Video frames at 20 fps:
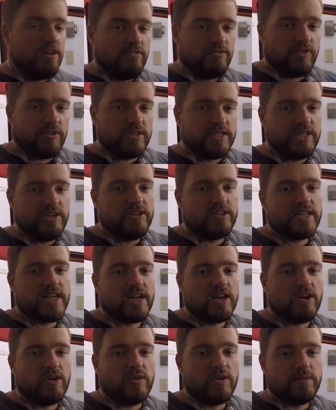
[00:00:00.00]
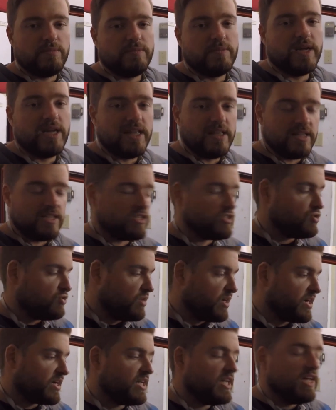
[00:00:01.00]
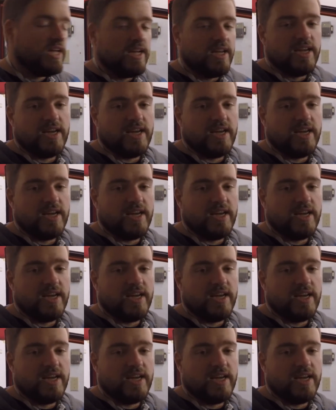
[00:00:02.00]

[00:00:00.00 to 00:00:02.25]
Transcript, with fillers: Full interior's got to go in this truck.